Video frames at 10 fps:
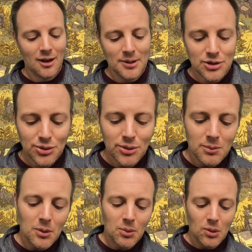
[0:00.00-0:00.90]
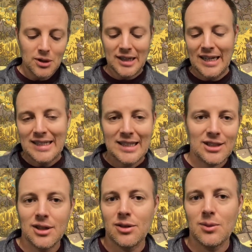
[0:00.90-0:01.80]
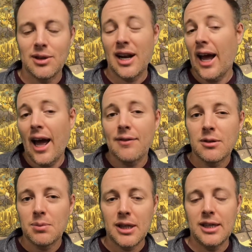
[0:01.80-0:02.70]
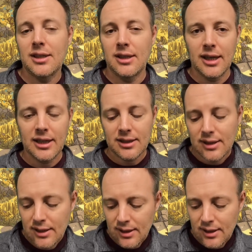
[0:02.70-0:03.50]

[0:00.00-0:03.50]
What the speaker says: Inscrutable Portent is another one that I haven't played yet,